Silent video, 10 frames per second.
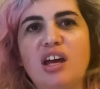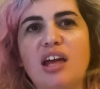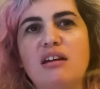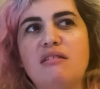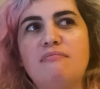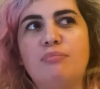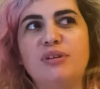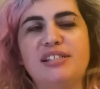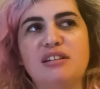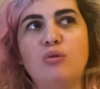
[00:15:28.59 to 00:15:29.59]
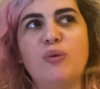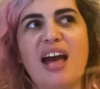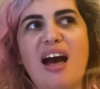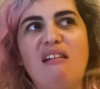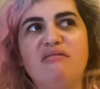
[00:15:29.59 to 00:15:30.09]
In Brazil, we
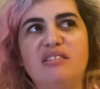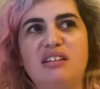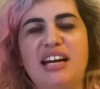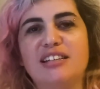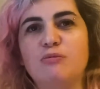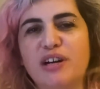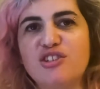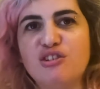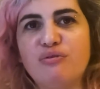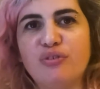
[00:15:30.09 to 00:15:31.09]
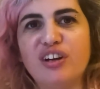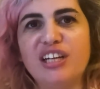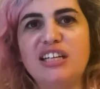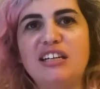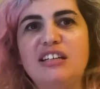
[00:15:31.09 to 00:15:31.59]
have a, an expression for
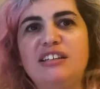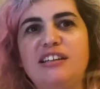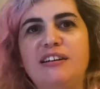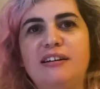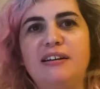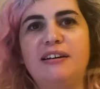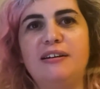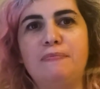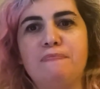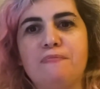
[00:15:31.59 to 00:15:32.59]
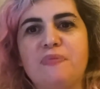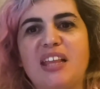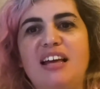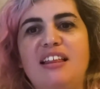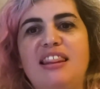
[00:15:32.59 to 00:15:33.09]
it. Uh,
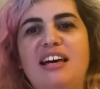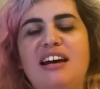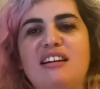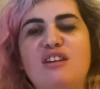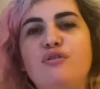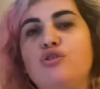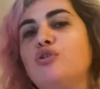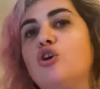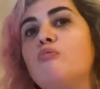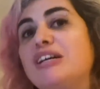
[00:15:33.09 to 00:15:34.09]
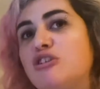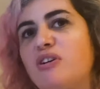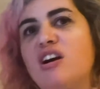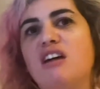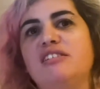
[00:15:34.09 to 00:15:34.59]
that if you don't know much
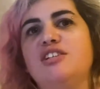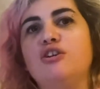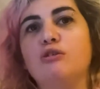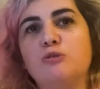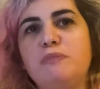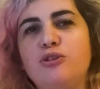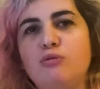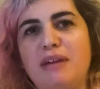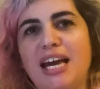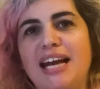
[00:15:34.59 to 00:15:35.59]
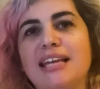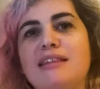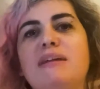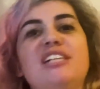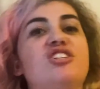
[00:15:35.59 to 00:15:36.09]
about cars and you go speak to a mechanic, they
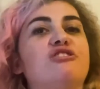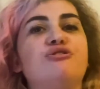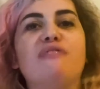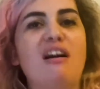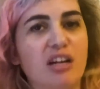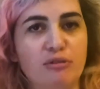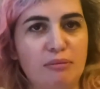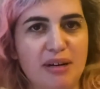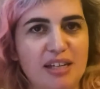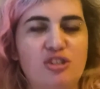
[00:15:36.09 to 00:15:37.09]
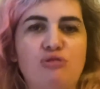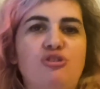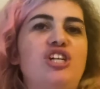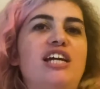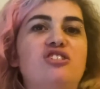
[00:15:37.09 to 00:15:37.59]
might charge you 500 bucks to
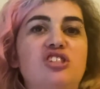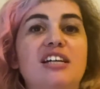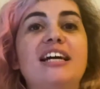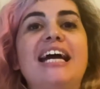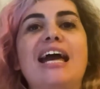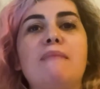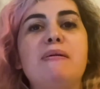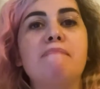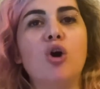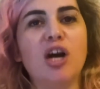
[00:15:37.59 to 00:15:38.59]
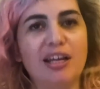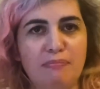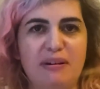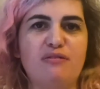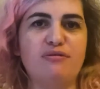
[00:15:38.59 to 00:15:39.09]
change the rebimboca da
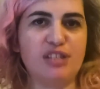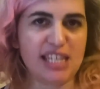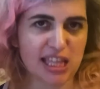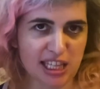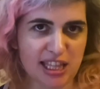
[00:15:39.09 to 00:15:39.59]
parafuseta.